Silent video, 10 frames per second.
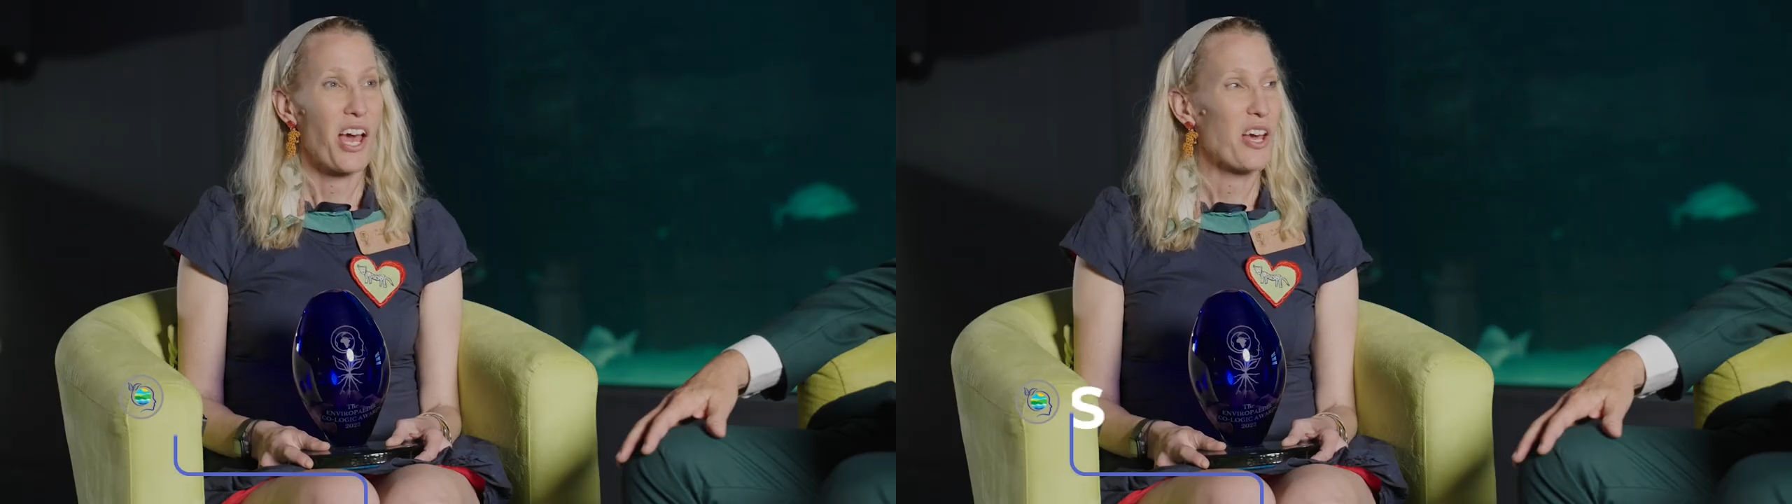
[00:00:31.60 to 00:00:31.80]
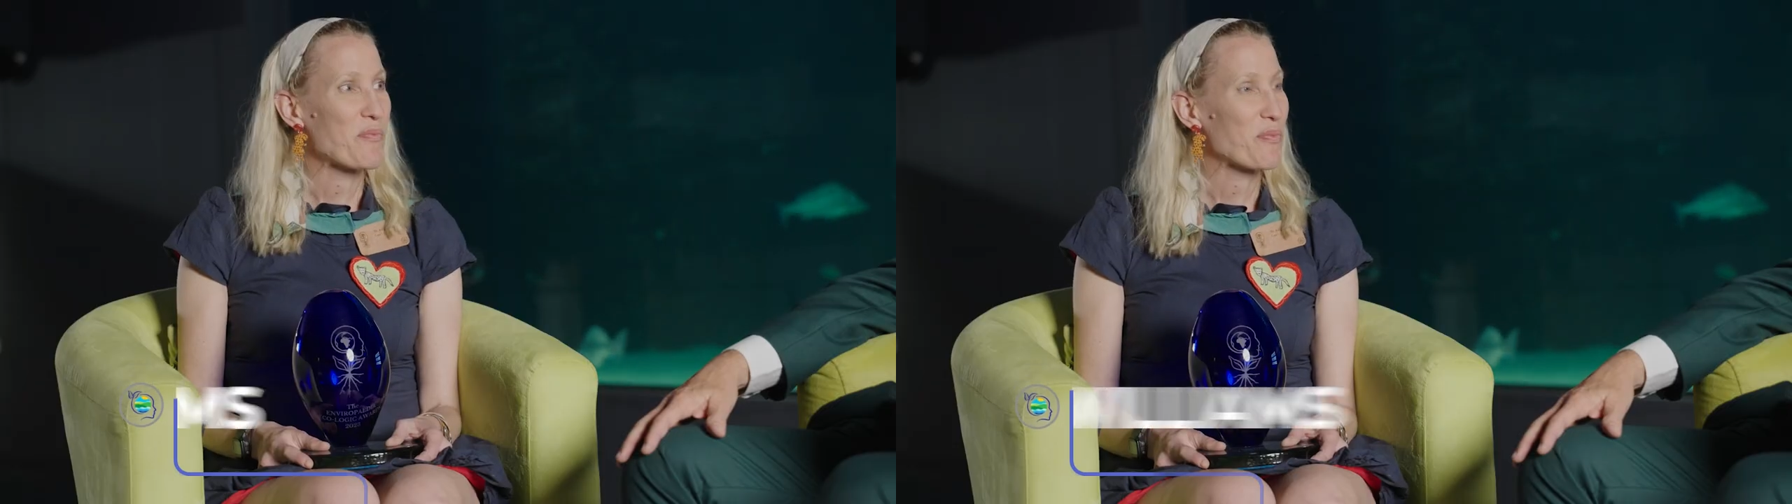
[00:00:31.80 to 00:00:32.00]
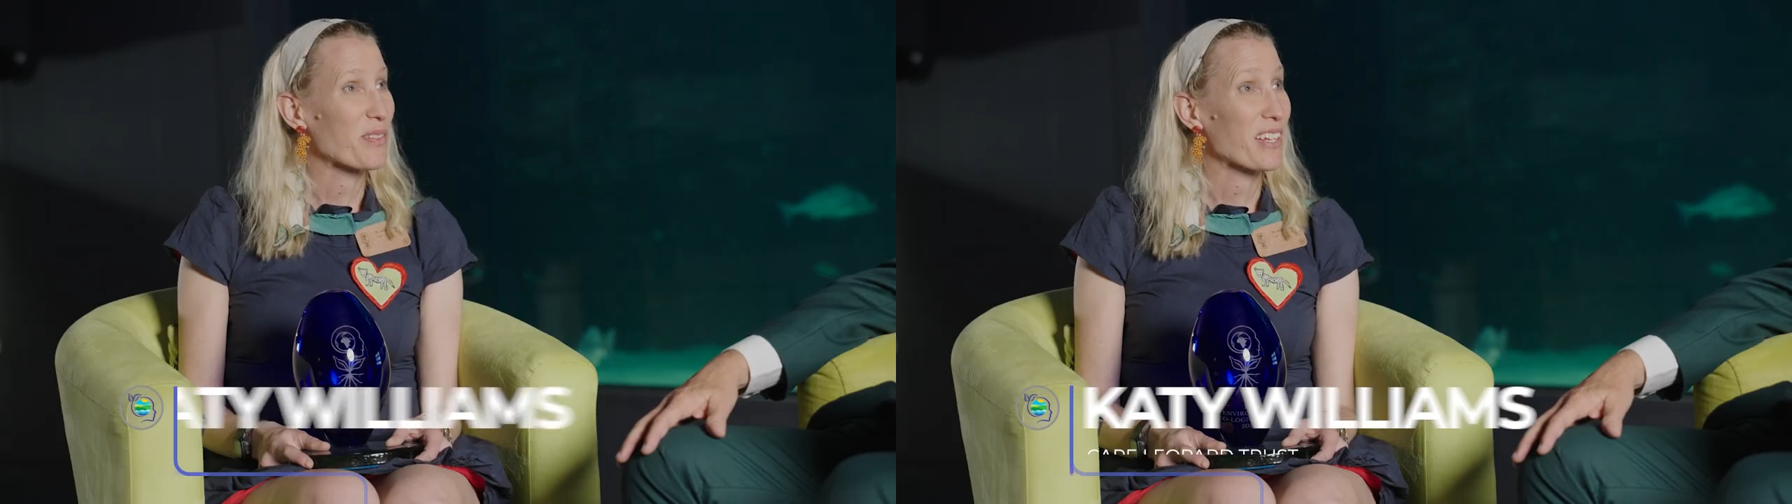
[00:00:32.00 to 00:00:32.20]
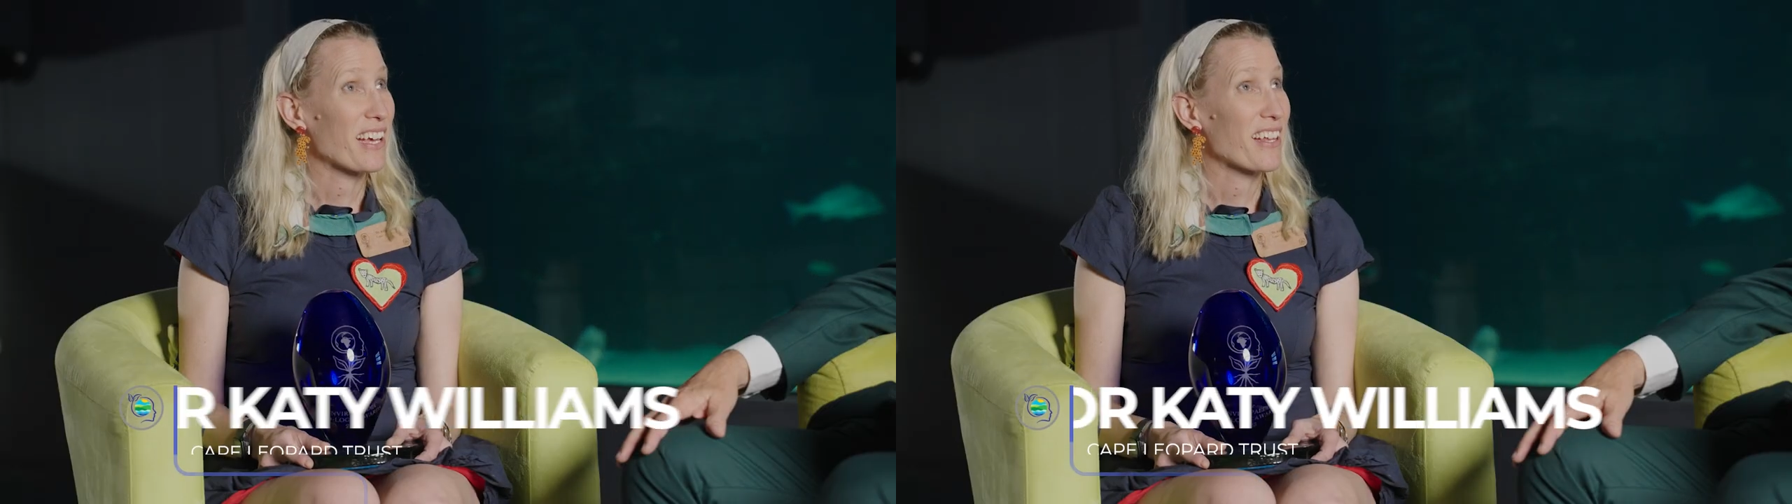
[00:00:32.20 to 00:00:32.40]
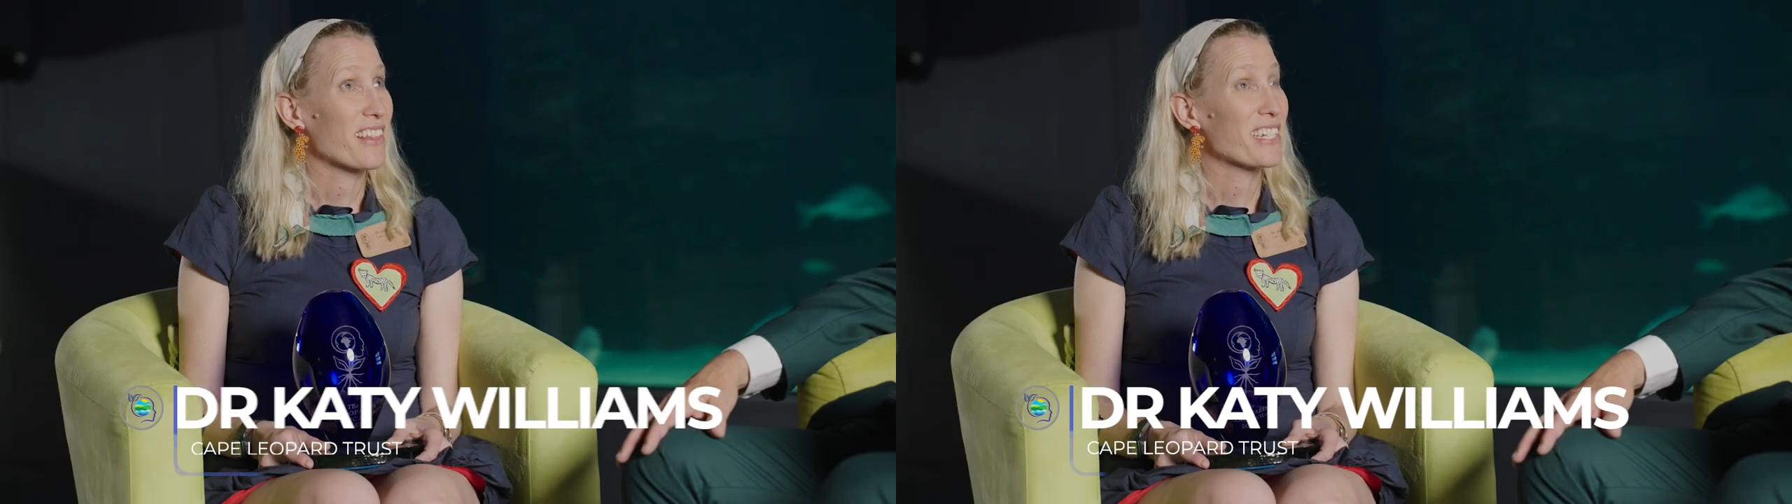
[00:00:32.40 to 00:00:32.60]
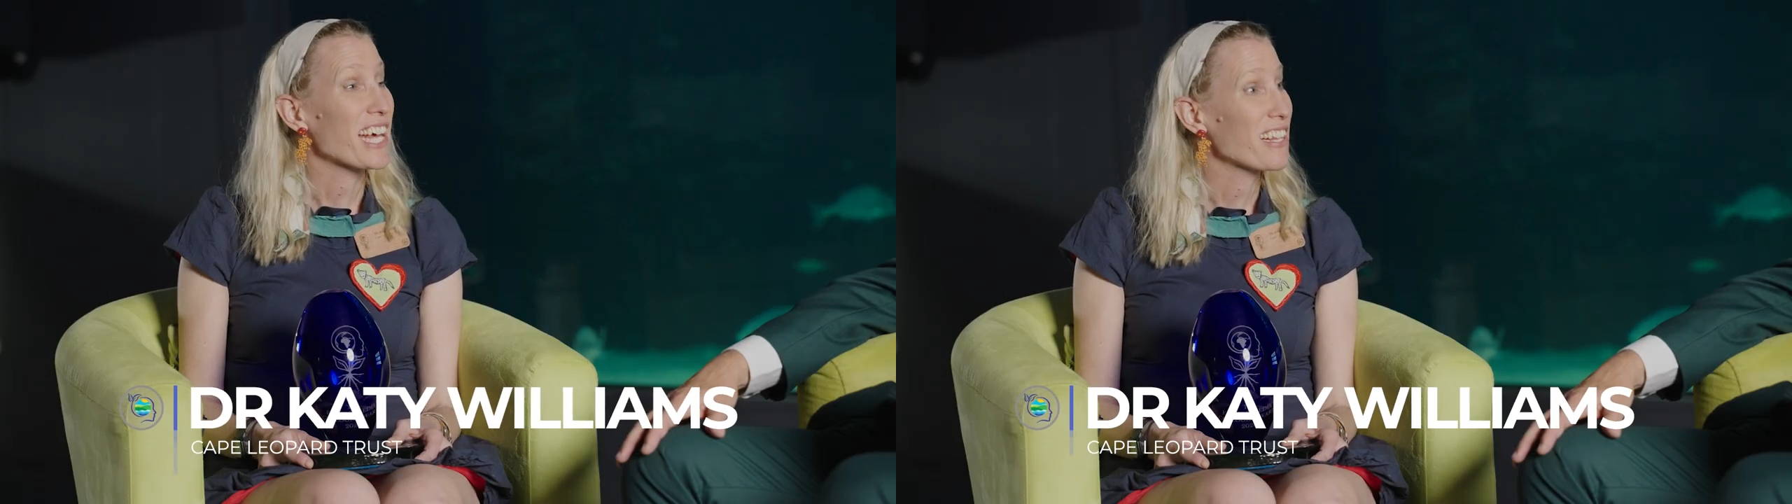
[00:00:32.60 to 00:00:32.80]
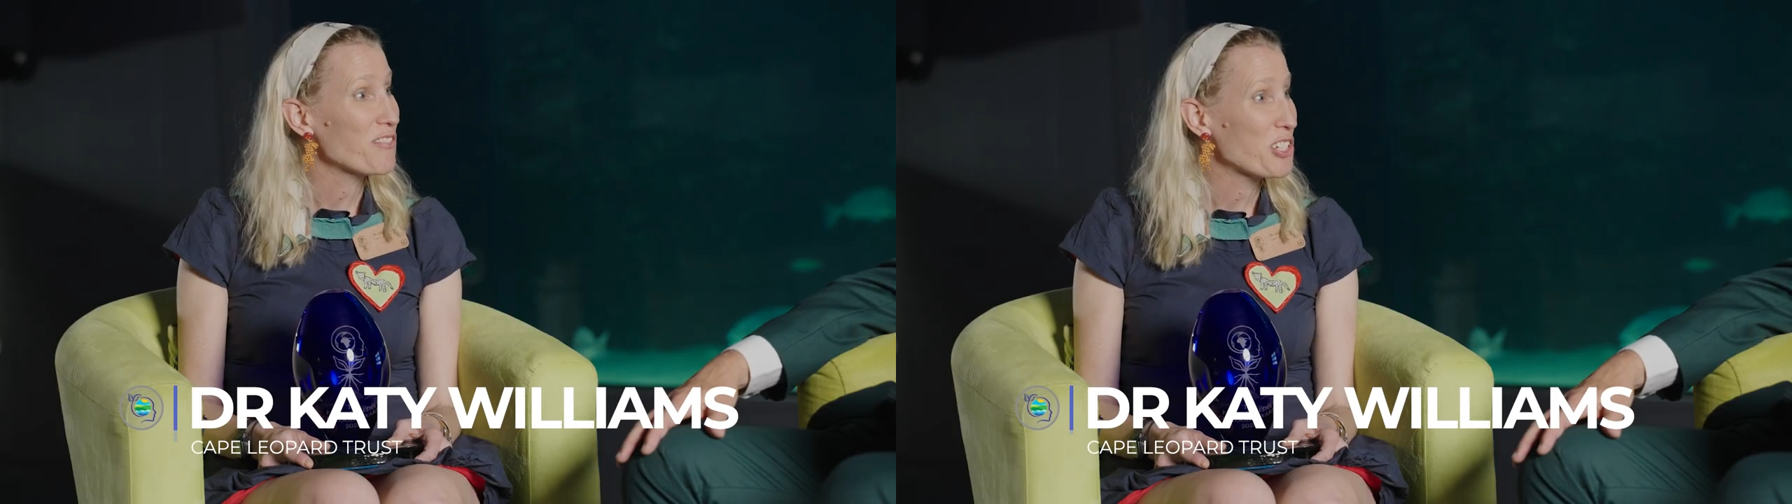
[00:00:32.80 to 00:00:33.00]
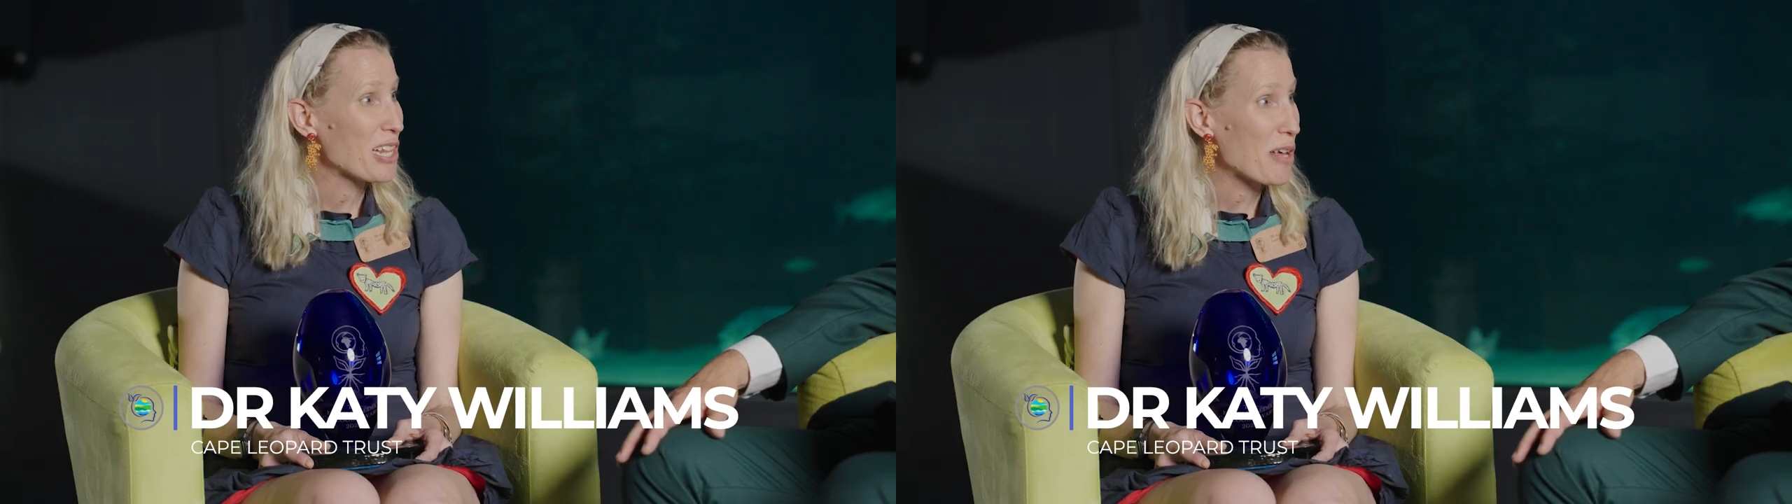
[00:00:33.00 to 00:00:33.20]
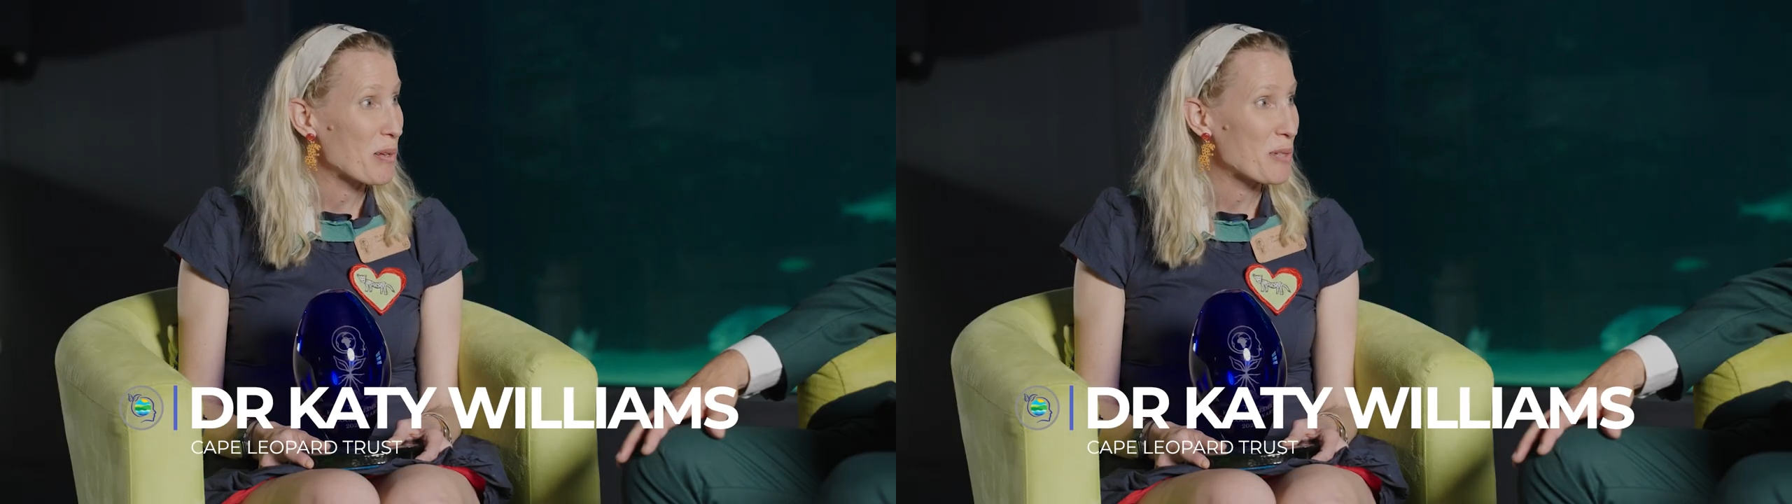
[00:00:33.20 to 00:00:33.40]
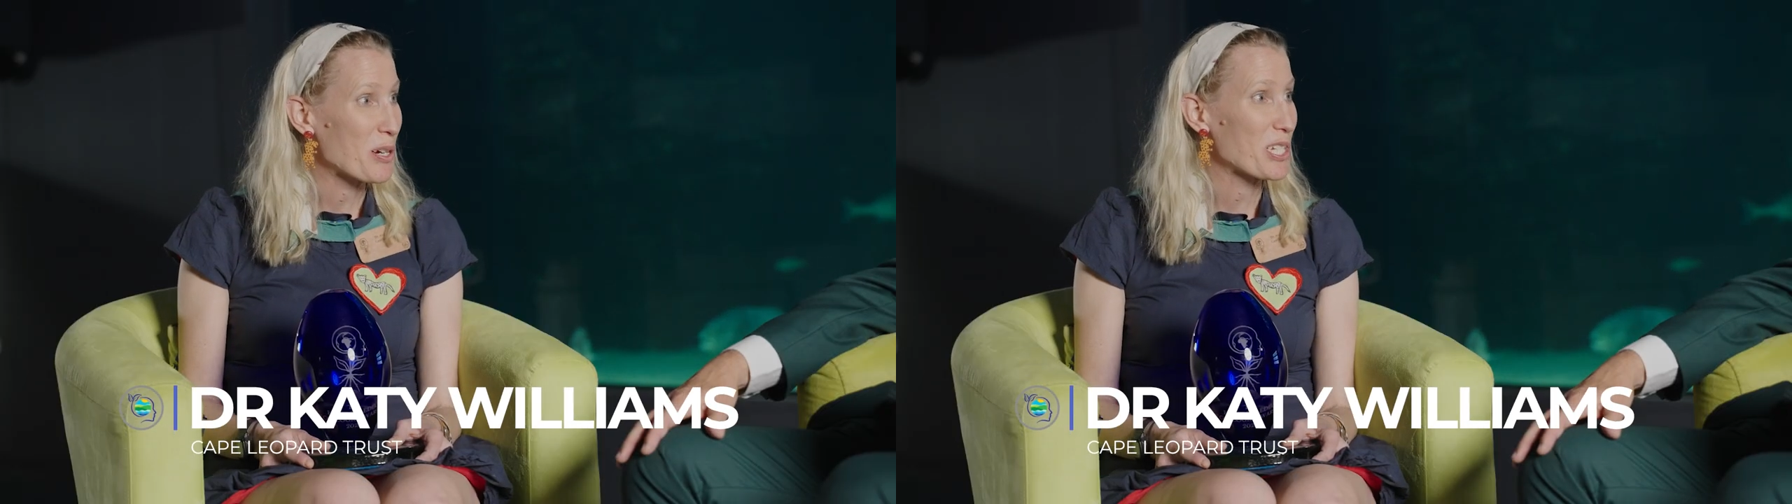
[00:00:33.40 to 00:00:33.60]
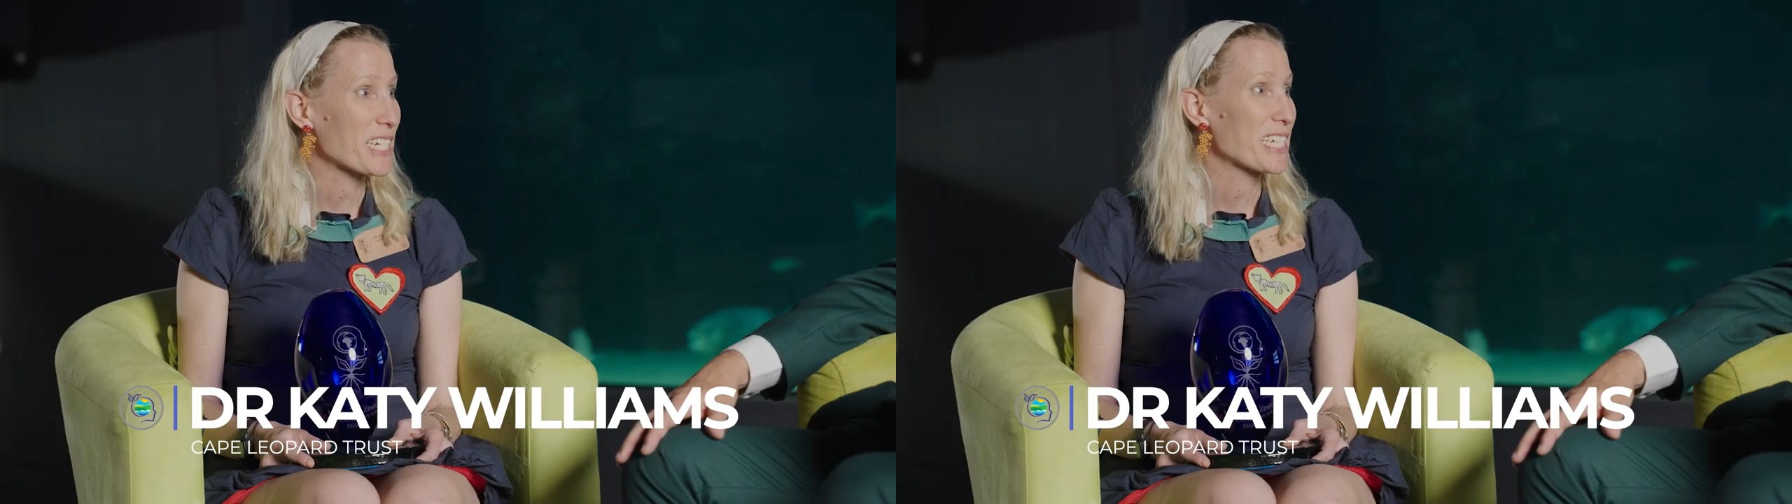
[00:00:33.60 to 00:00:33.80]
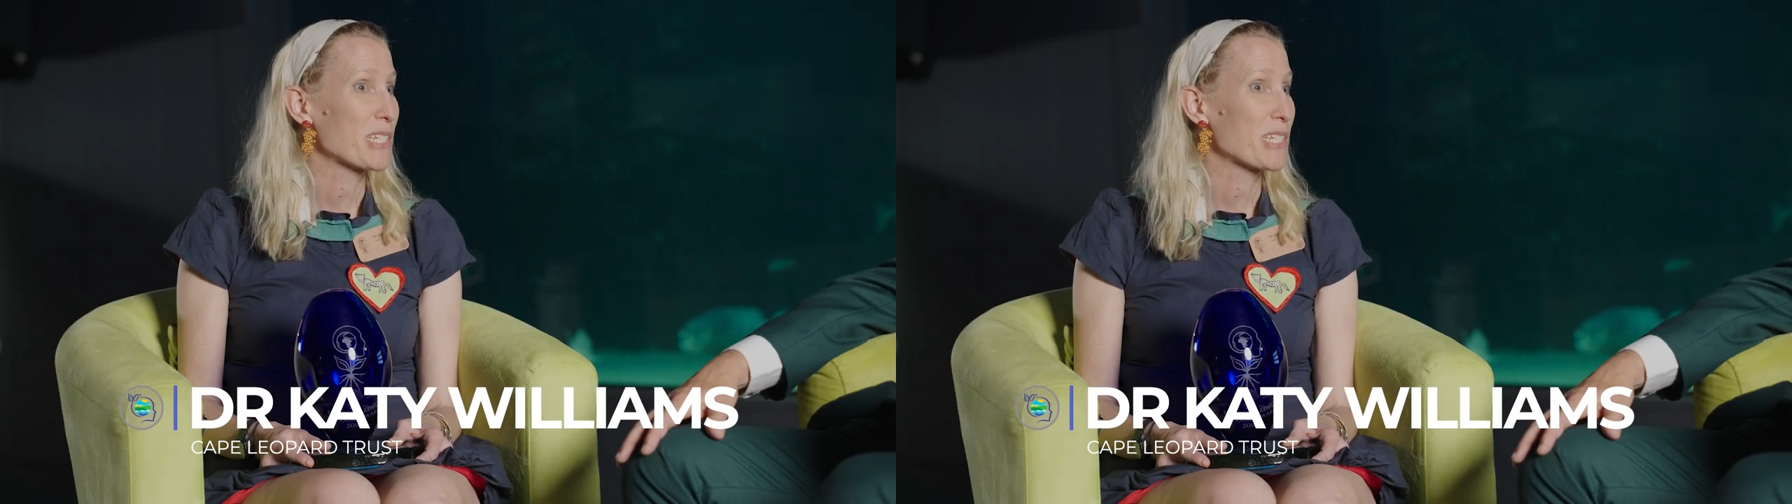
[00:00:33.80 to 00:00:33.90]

Um, the Town of Leopards project